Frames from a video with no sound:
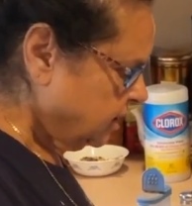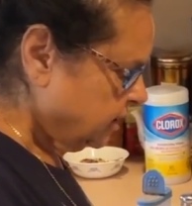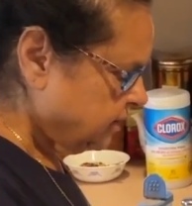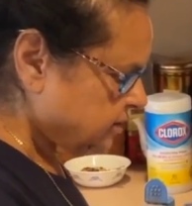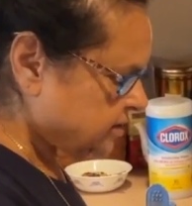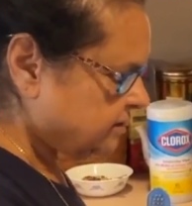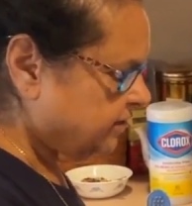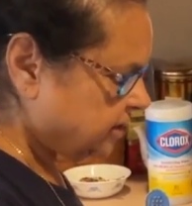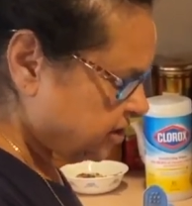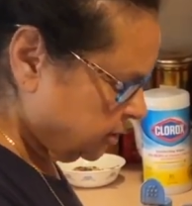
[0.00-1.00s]
There's the
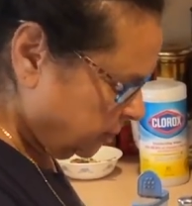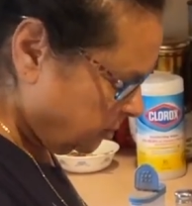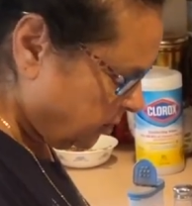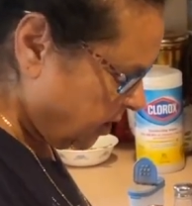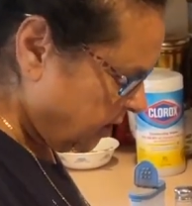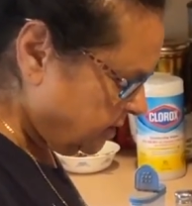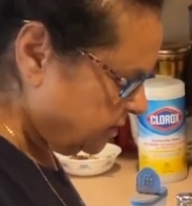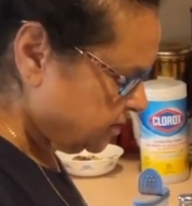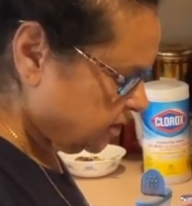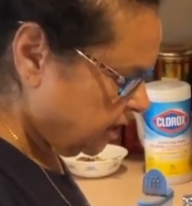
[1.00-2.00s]
vegetable broth.
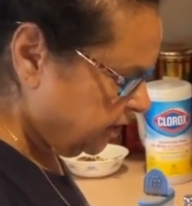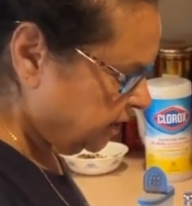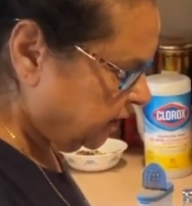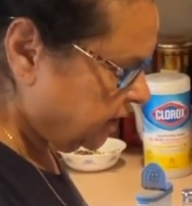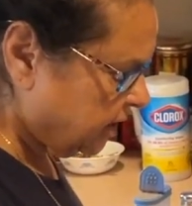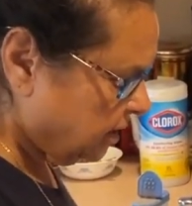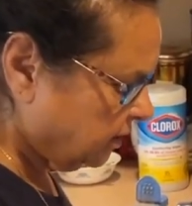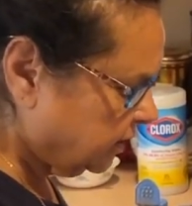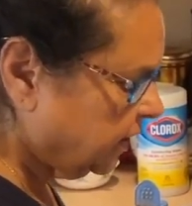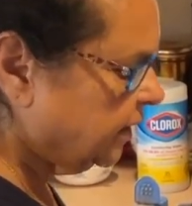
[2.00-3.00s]
There's onion and
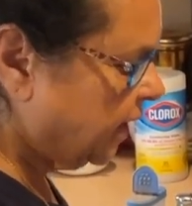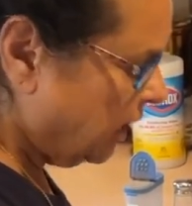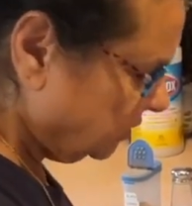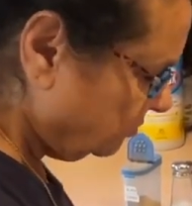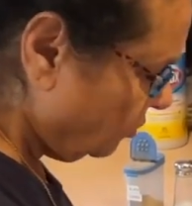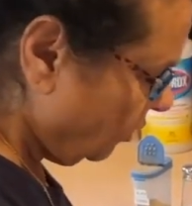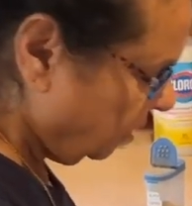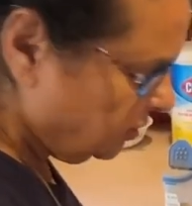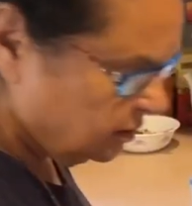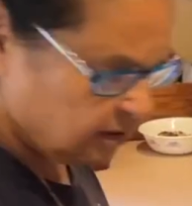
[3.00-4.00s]
garlic and olive
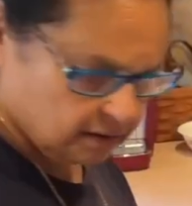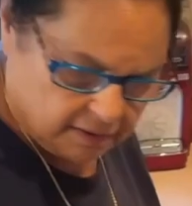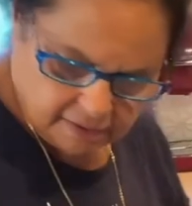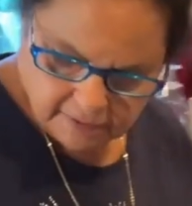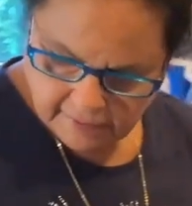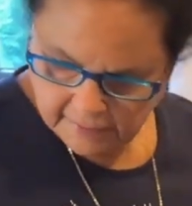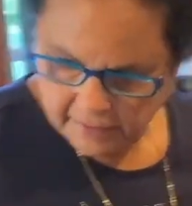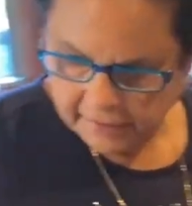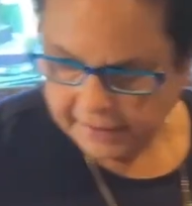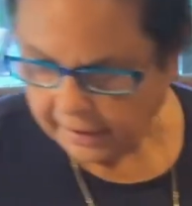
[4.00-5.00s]
oil.
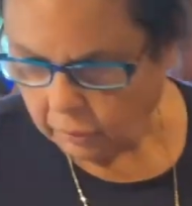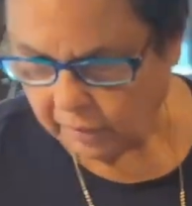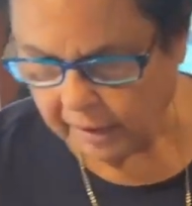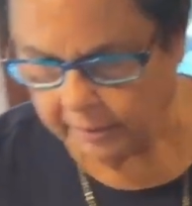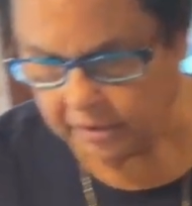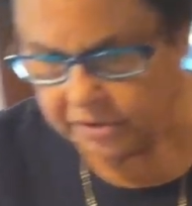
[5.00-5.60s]
Now what I'm going to